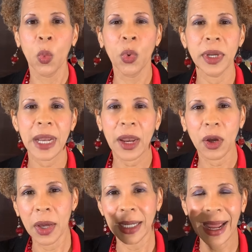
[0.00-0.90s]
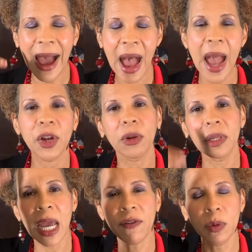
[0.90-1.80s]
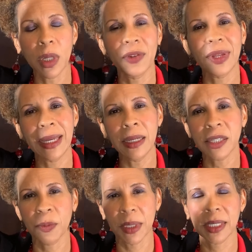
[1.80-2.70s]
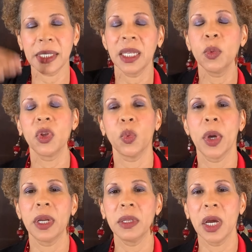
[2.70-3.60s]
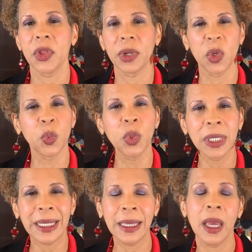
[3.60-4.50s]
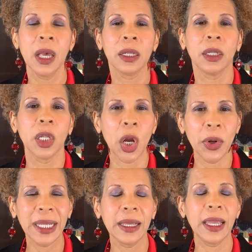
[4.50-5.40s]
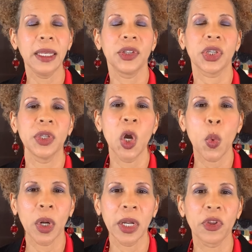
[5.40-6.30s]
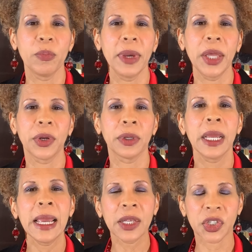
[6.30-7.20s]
We're not on a higher level of intimacy with one another and really learning and getting to know one another better.